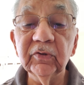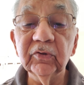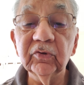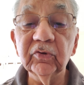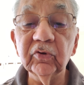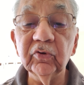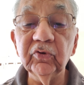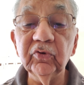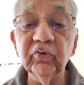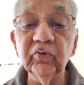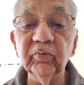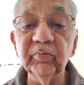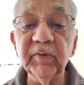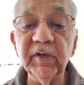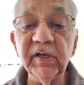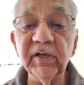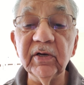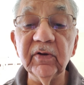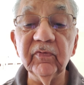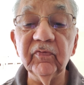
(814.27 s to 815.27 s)
so you
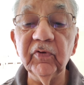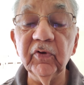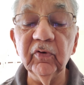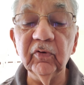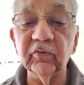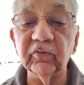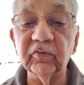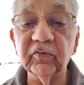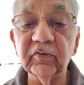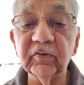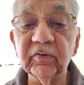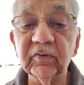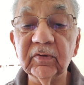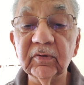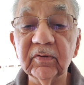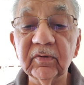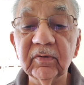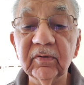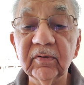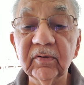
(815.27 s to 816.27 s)
may refuse.